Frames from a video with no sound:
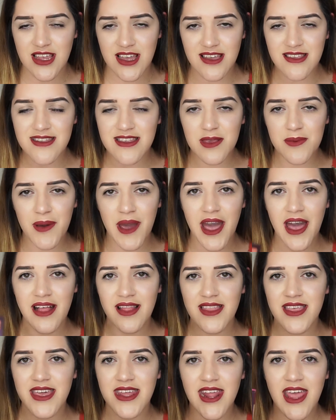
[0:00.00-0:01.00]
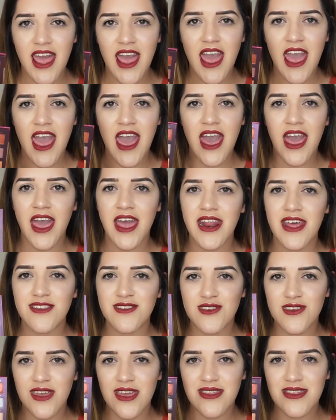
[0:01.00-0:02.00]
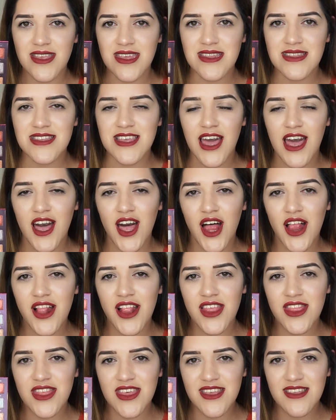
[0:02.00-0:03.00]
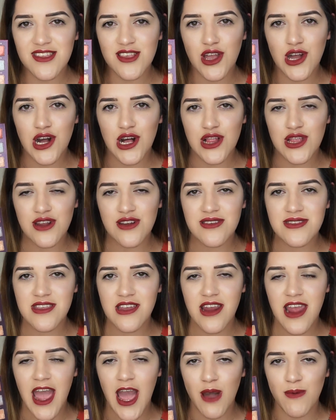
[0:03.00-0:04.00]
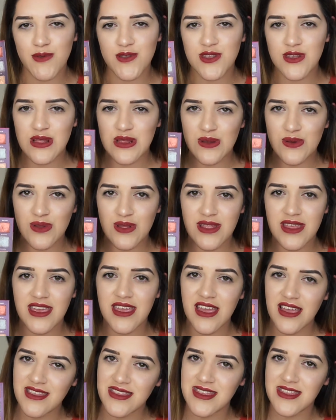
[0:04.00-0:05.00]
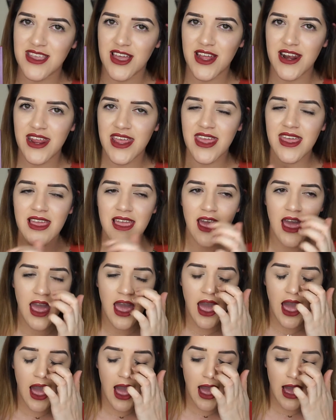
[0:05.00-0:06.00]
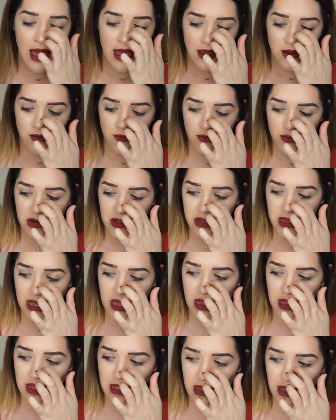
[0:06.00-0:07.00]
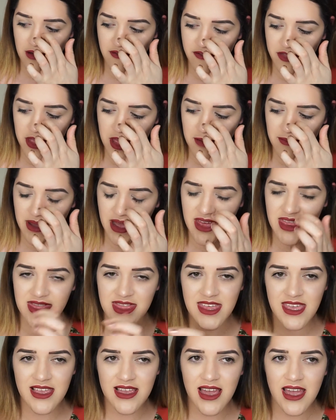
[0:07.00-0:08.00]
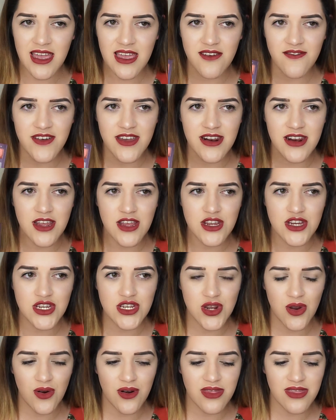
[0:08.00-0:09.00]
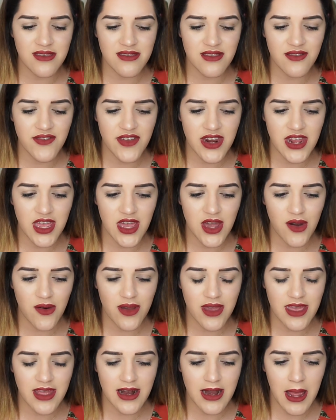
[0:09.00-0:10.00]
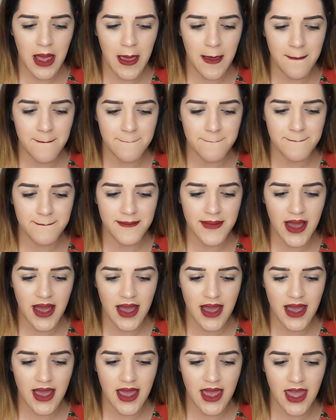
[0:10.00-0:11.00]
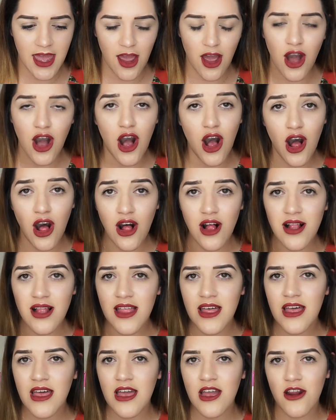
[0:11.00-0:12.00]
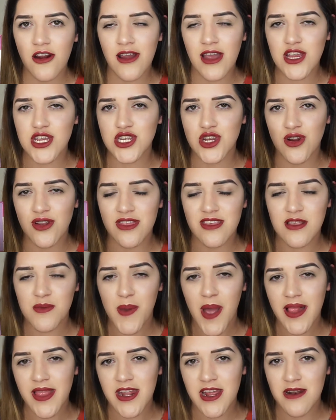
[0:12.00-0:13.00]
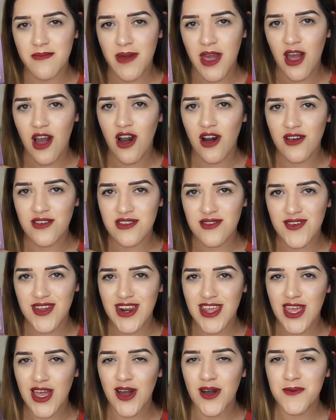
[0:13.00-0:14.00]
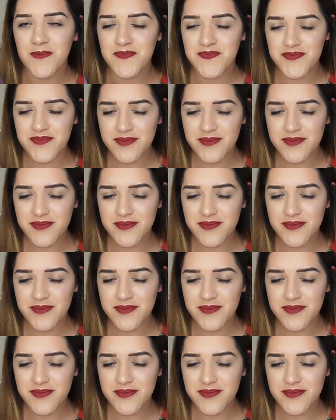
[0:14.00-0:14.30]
Dusk palette. And as you guys can tell, these colors are absolutely stunning. I really love them. I think I even showed this video in my haul, or I showed this palette in my hauls video.